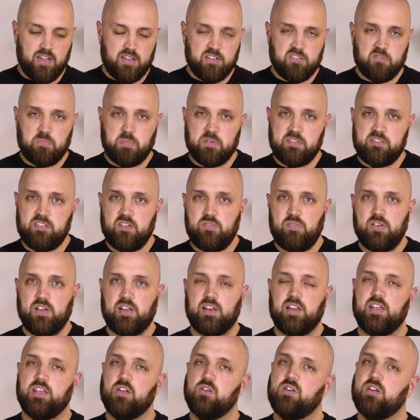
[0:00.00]

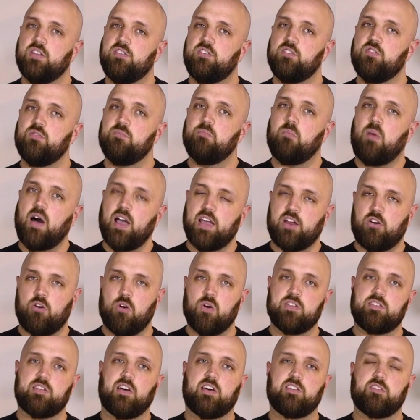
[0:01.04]
Specifically, you can do micro
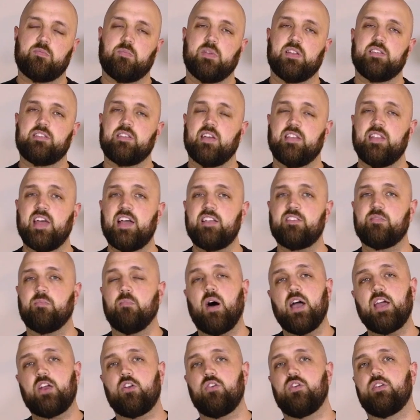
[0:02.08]
adjustments, and that's
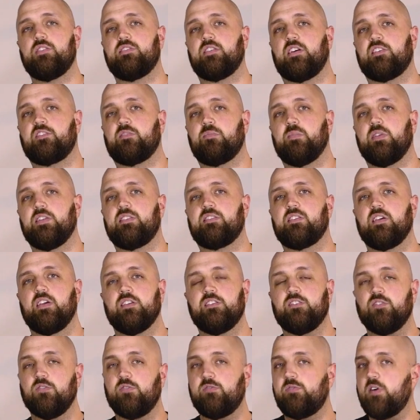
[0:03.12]
micro adjustments
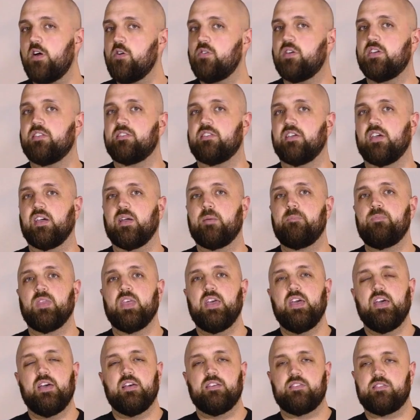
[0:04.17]
to focusing.
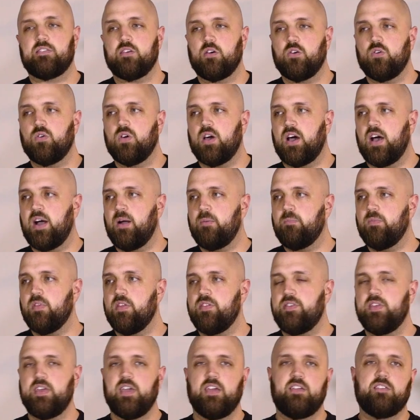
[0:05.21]
So
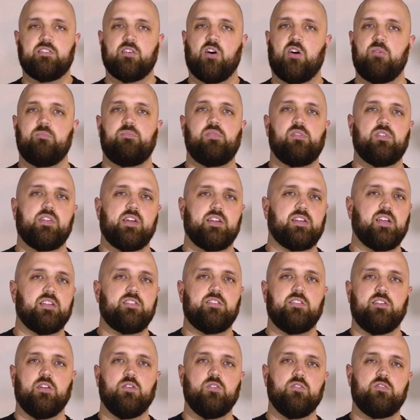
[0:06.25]
the example that
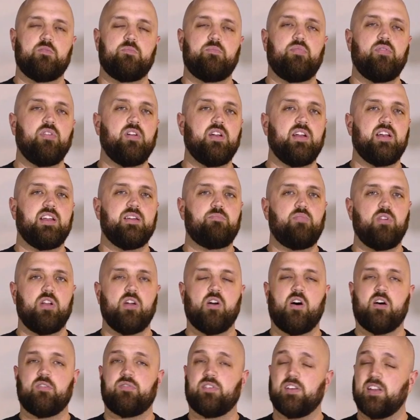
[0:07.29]
gets used pretty
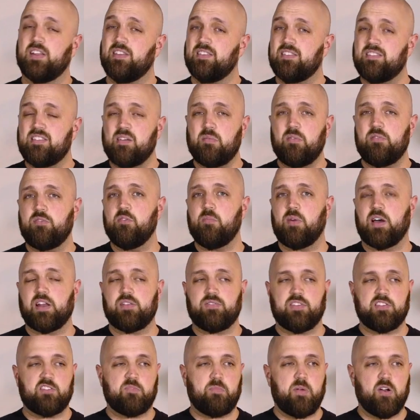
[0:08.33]
often, and some of you might
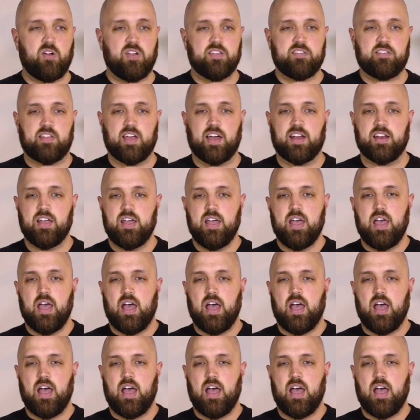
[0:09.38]
have experienced that,